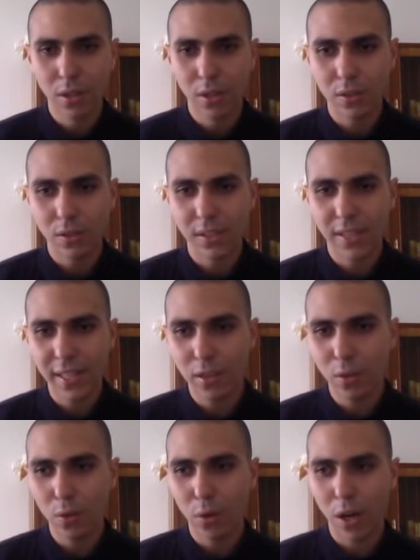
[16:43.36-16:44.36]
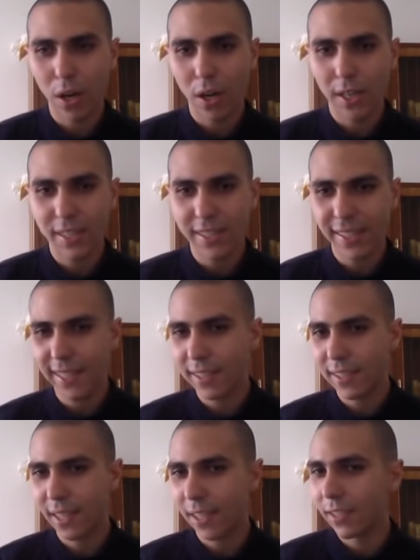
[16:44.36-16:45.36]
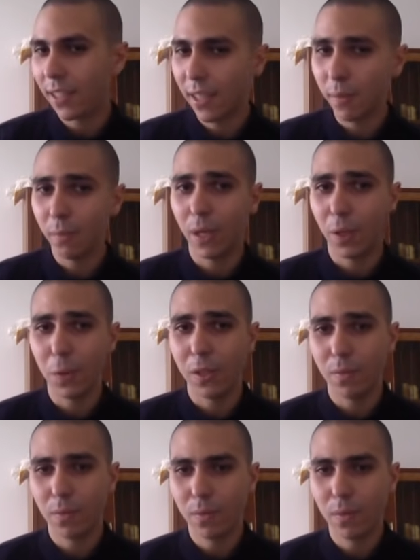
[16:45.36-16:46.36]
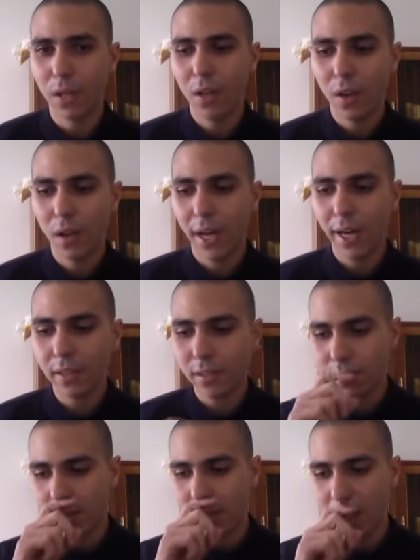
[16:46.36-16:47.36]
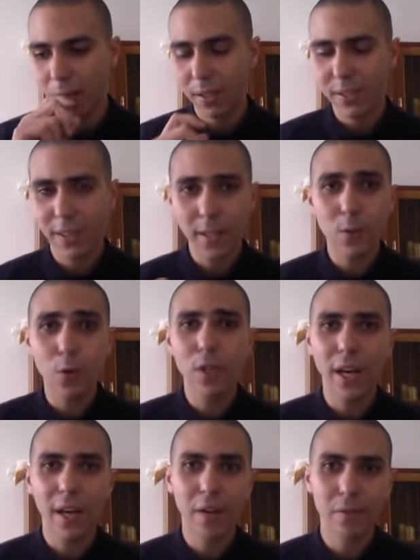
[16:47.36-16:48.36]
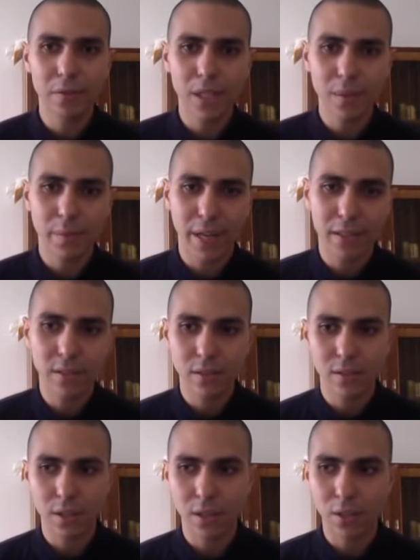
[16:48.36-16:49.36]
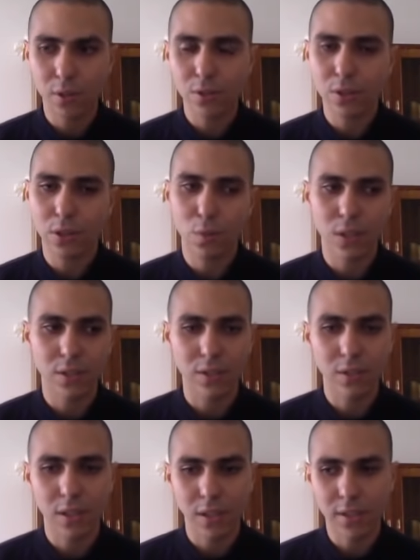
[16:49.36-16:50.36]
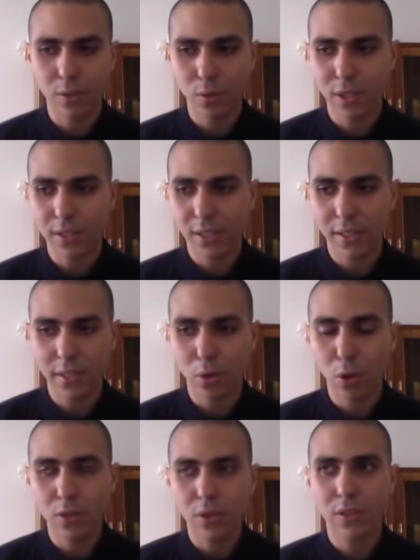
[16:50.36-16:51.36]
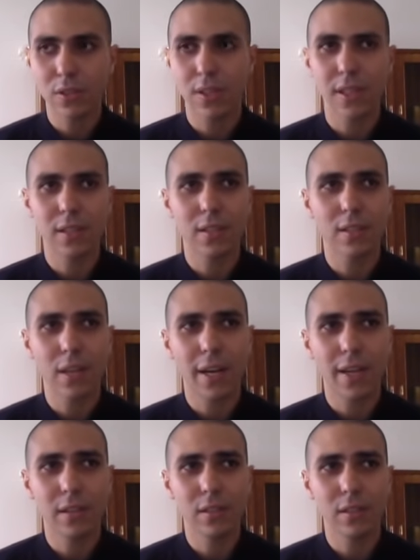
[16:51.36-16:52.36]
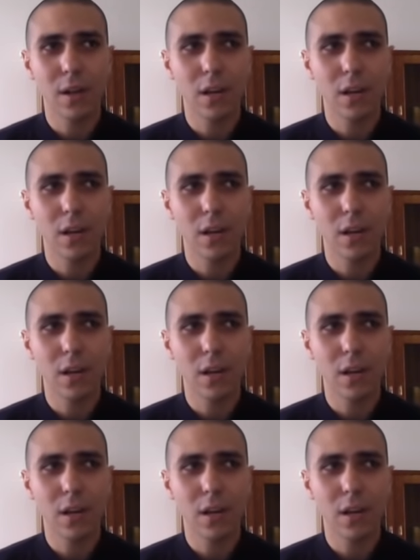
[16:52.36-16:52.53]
Then you are as guilty as him, maybe. And that could have very bad consequences. Like, there was that host that had